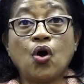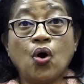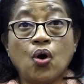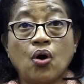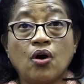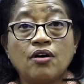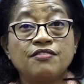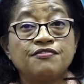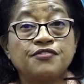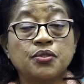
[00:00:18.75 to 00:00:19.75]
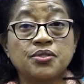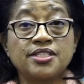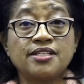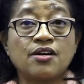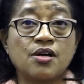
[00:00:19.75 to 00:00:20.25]
or
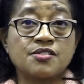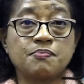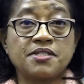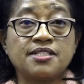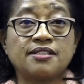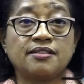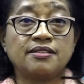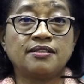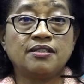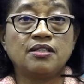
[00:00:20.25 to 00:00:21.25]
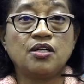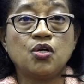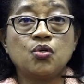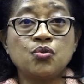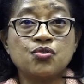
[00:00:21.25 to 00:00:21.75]
floating hospital
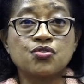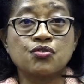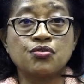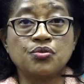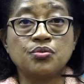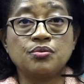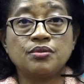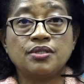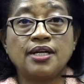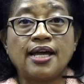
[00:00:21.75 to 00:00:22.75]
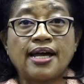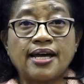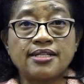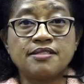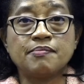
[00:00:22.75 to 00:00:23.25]
whose crew
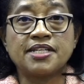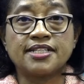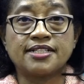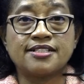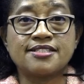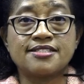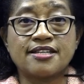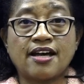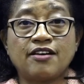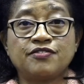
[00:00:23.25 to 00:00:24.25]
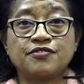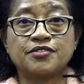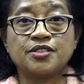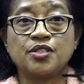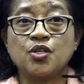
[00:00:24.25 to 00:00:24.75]
and medical staff
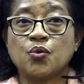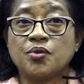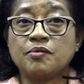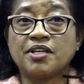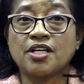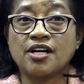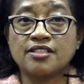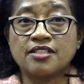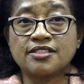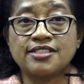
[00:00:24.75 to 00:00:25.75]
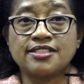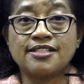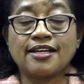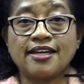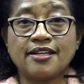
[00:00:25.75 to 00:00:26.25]
will be conducting
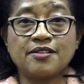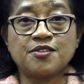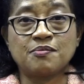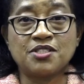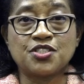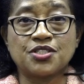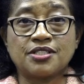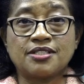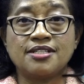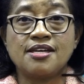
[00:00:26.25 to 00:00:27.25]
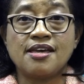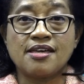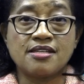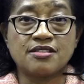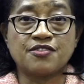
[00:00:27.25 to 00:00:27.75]
a health mission
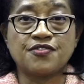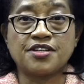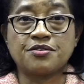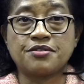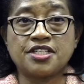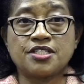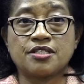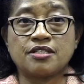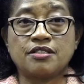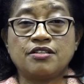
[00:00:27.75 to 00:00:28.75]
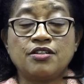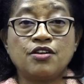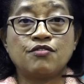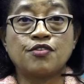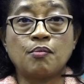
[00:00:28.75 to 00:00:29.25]
in the Federation
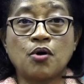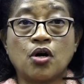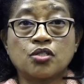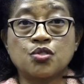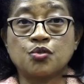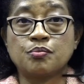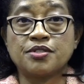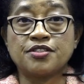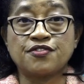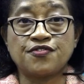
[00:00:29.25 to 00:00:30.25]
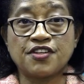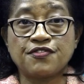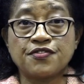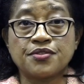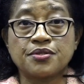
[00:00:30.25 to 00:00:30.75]
from October the
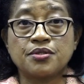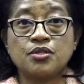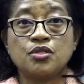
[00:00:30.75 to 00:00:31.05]
5th